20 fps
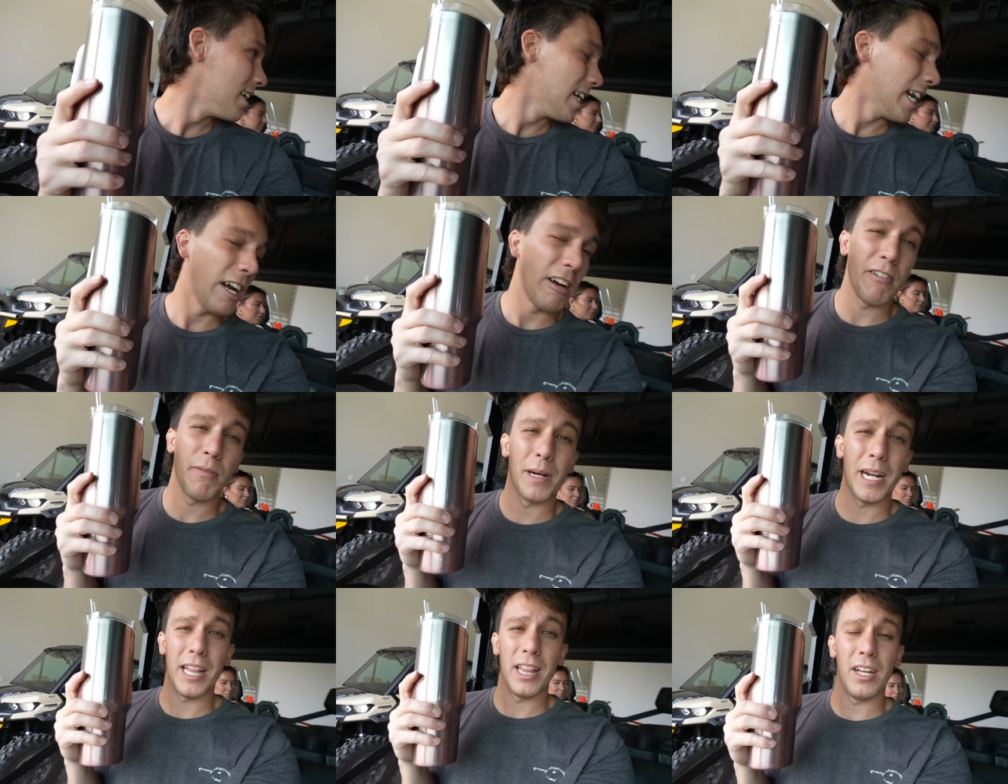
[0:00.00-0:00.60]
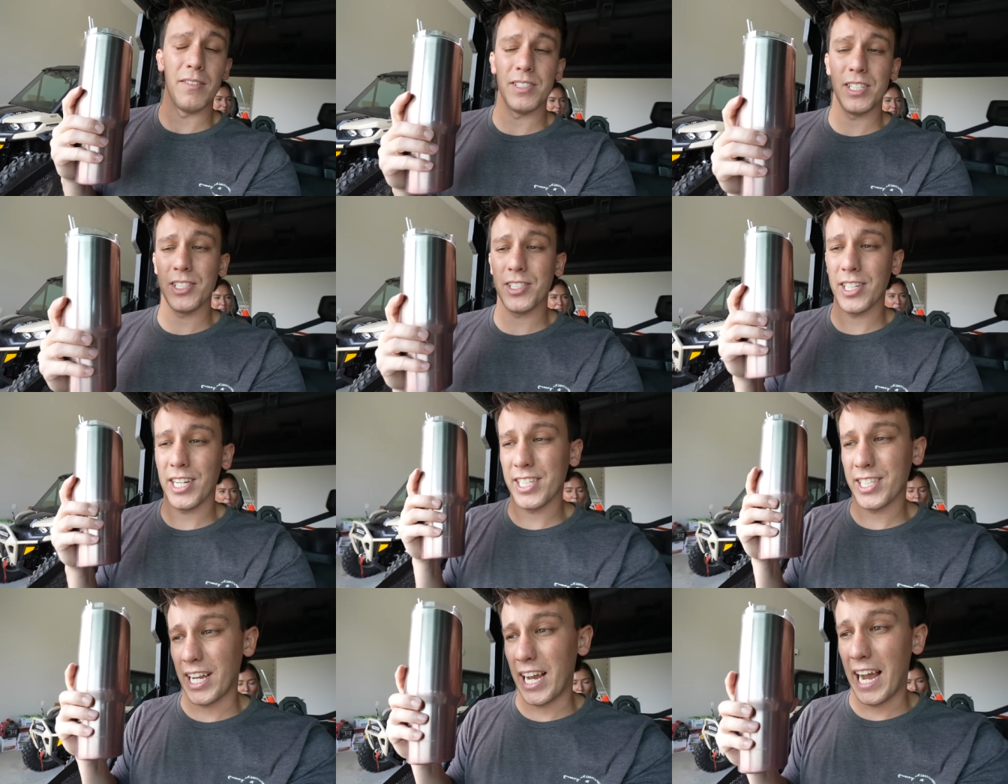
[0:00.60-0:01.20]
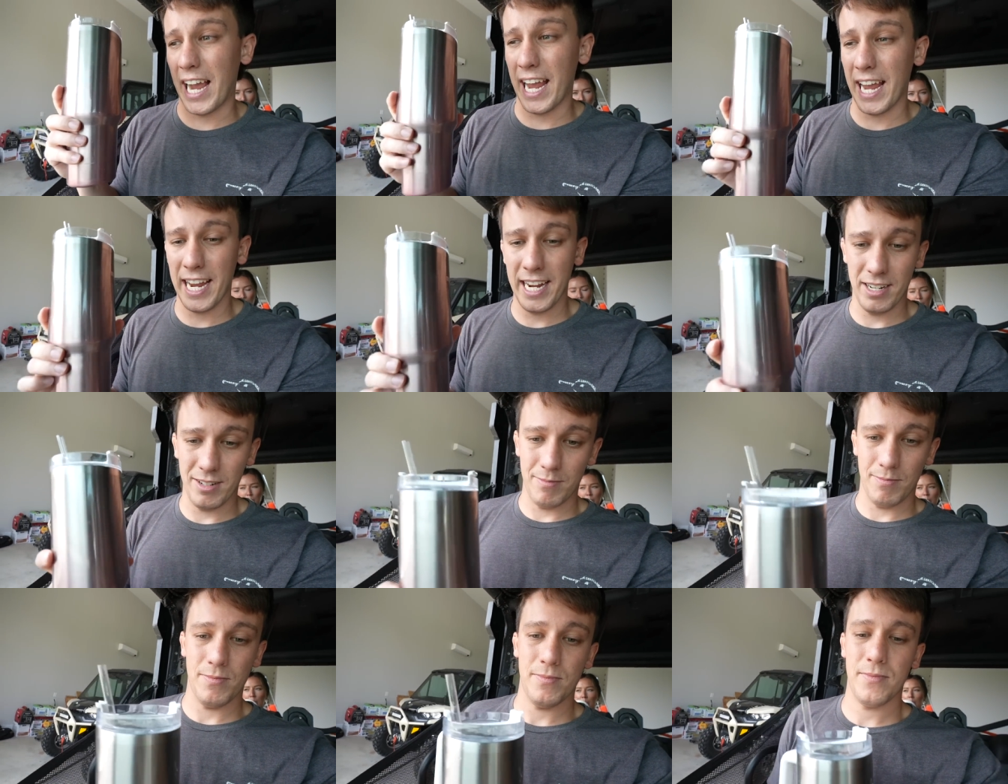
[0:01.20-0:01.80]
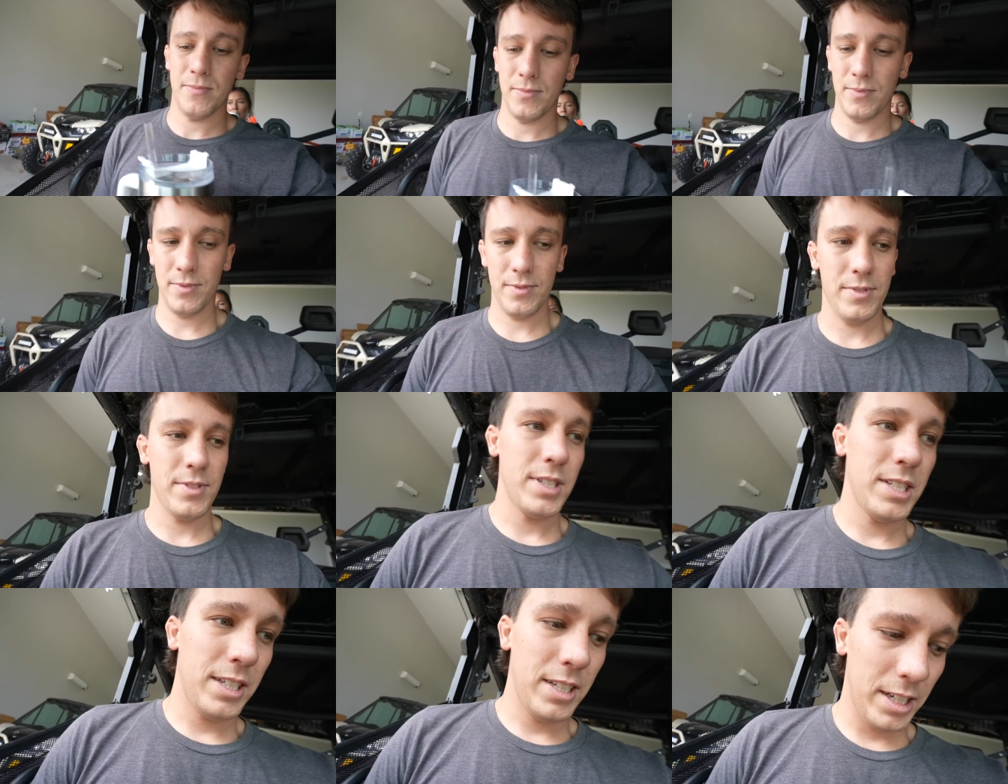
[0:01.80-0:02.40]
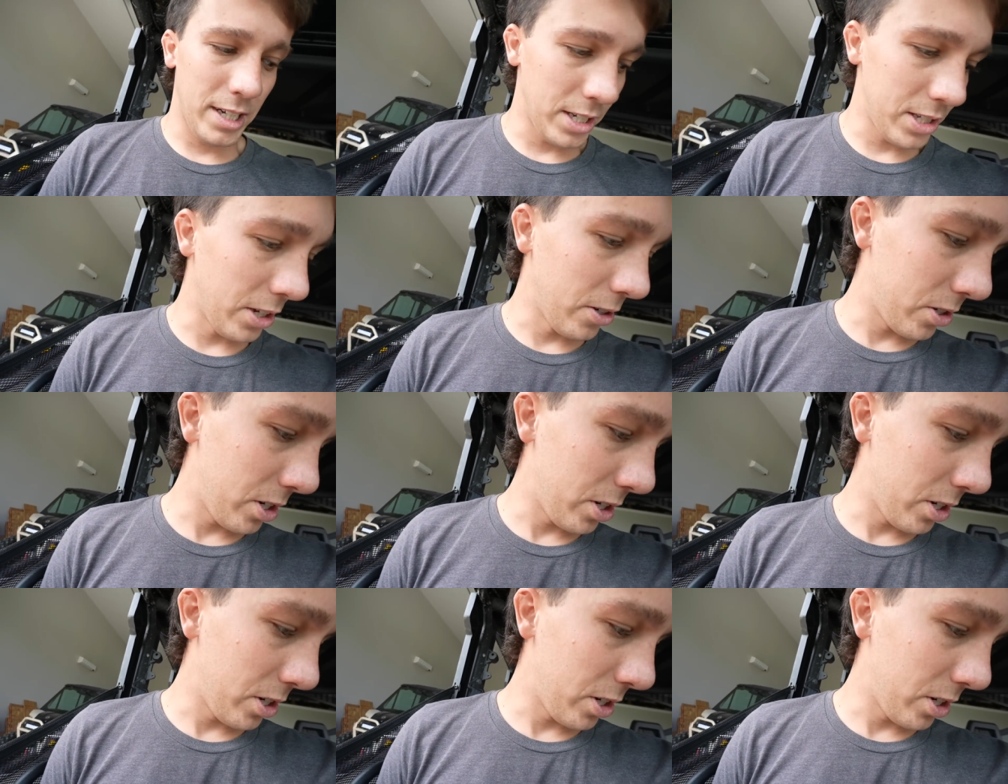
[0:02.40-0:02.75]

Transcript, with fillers: Everybody loves these things, I hate them. Because they're